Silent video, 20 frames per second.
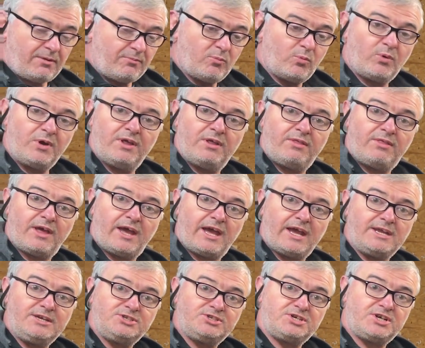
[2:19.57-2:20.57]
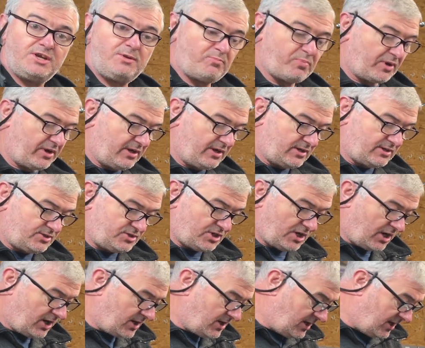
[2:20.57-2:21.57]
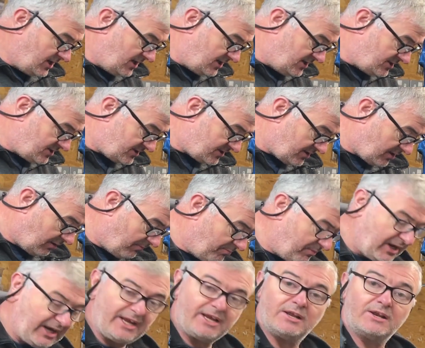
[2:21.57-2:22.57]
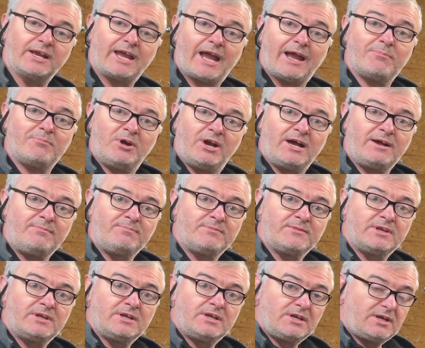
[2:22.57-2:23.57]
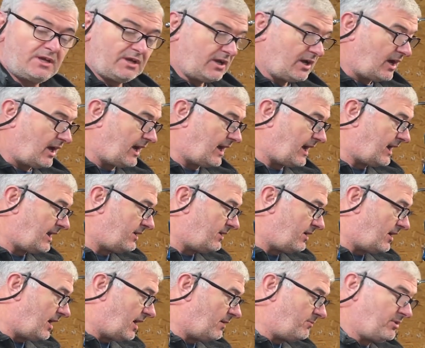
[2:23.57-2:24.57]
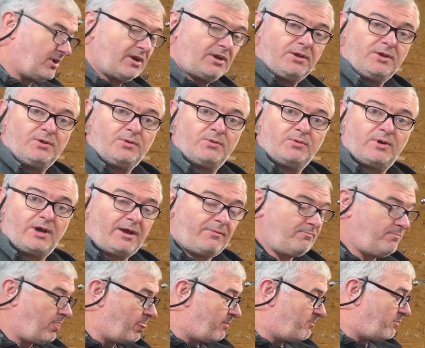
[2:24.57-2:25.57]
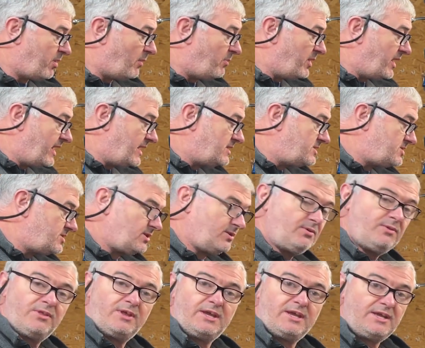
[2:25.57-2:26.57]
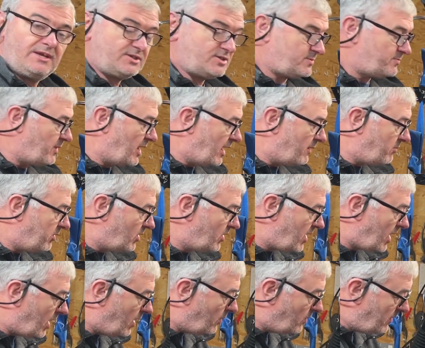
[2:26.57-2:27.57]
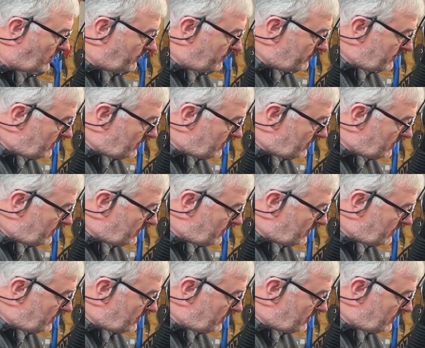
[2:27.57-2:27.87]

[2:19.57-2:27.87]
with a cheap Chinese umbilical camera, and I'm going to pop it into the spark plug hole.